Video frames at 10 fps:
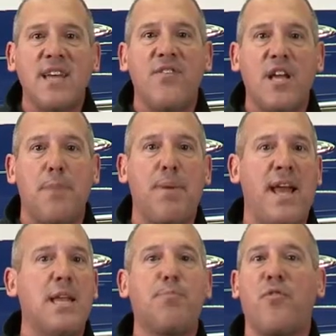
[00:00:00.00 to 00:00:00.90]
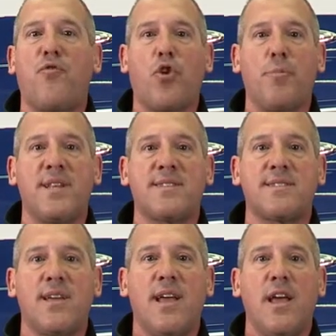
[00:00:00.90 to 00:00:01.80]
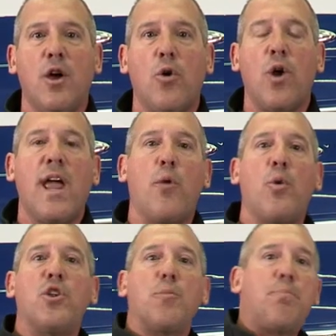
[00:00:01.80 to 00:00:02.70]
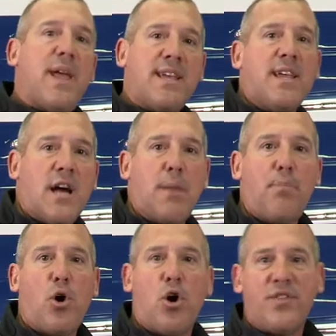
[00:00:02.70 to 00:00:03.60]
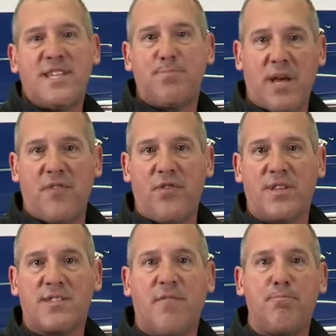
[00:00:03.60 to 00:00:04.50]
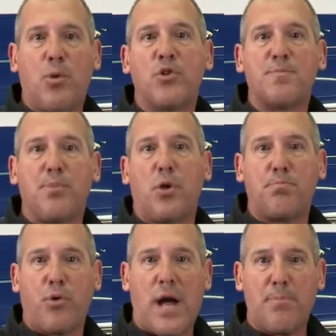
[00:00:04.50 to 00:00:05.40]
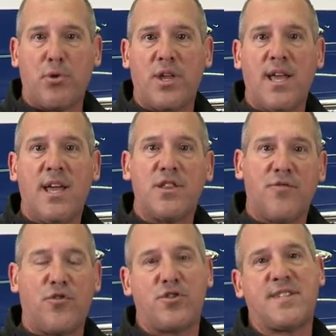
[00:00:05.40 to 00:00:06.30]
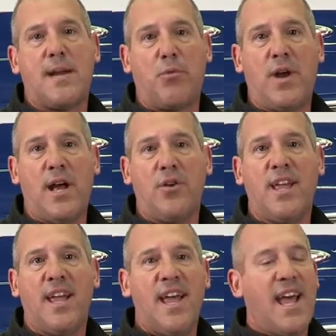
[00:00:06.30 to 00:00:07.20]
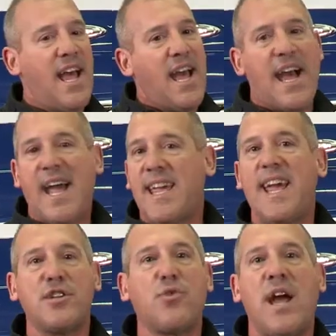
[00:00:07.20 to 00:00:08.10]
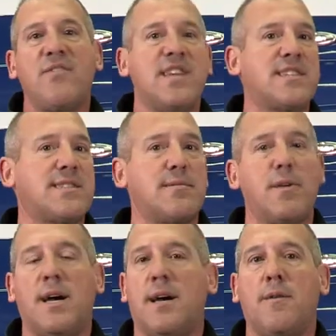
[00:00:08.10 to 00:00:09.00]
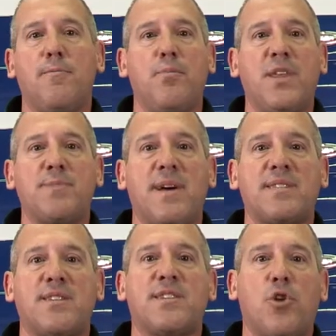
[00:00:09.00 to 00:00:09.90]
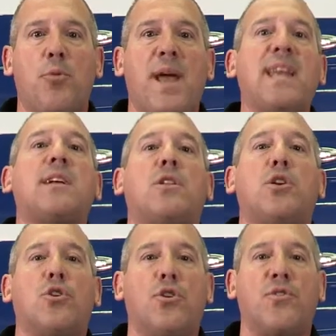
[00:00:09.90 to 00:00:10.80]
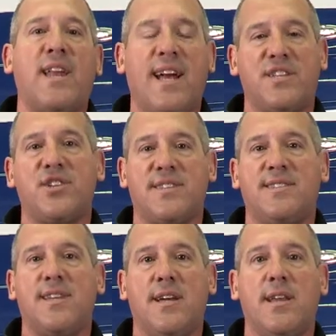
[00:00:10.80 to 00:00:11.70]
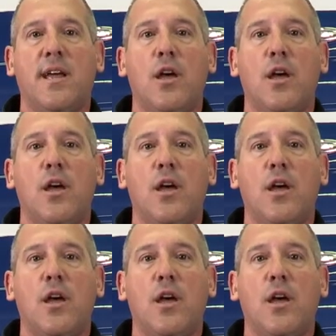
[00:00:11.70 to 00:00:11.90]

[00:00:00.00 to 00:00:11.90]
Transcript: giving up any performance when you're picking up all these benefits of boats built properly the first time around. I can't drive these, uh, these messages home any clearer than I just did.